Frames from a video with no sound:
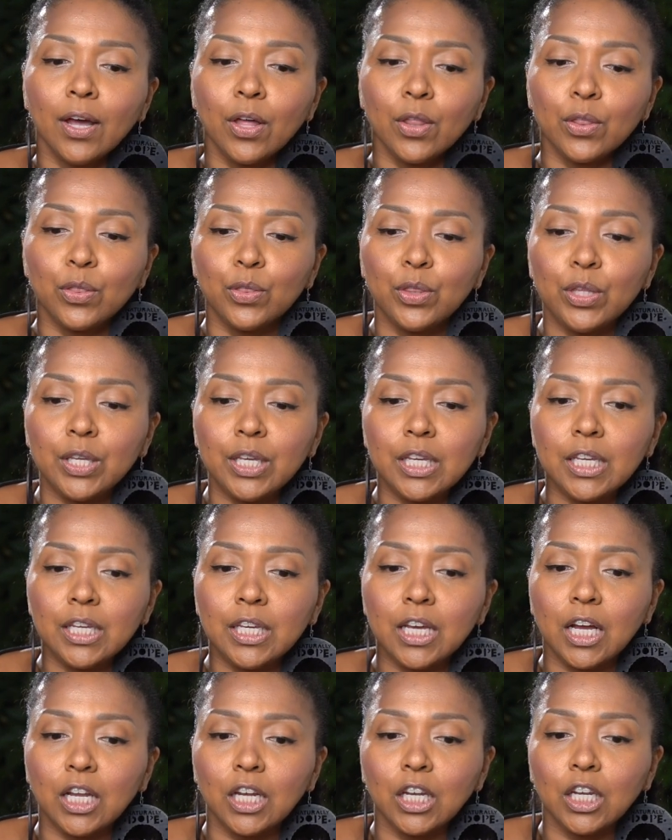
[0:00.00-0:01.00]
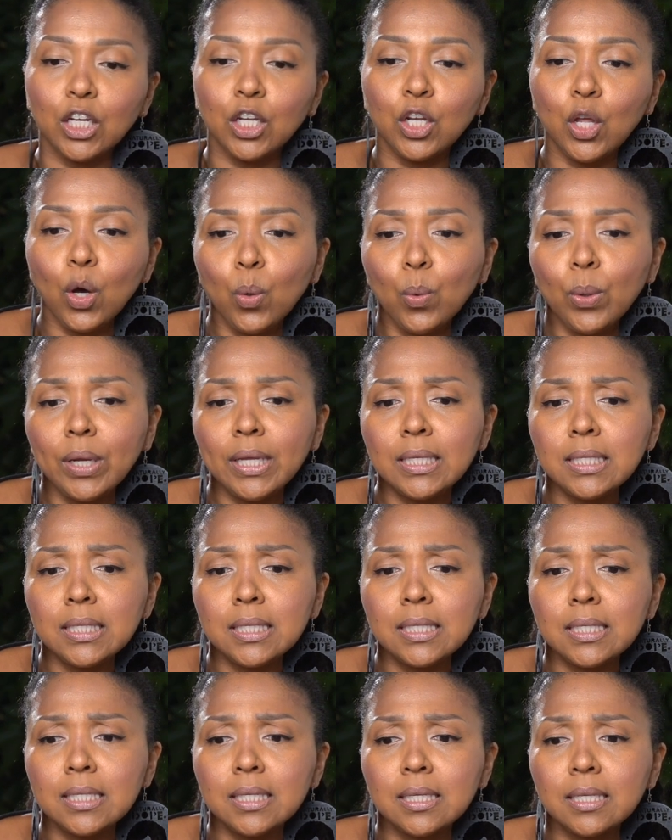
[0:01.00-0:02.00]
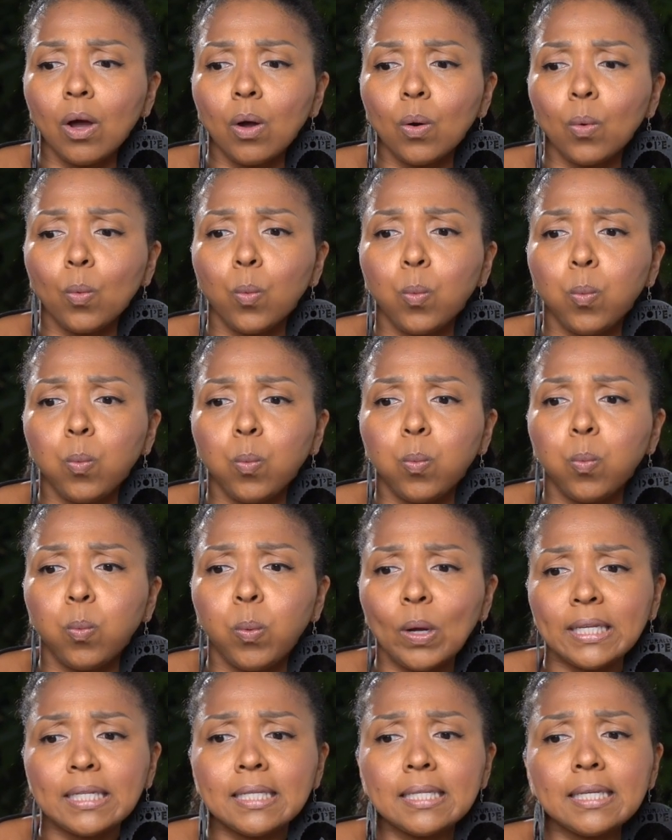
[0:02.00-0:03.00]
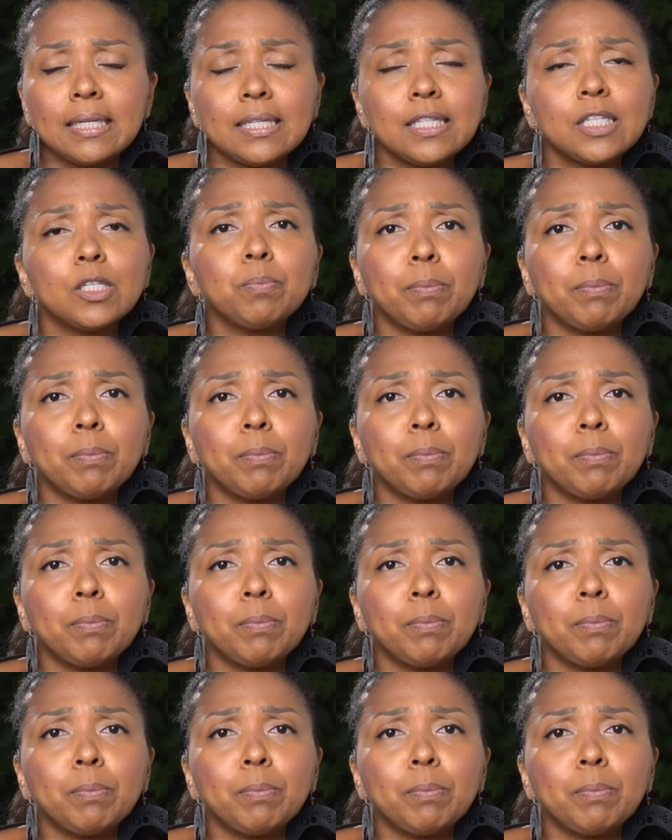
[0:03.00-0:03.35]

the lowest whiskey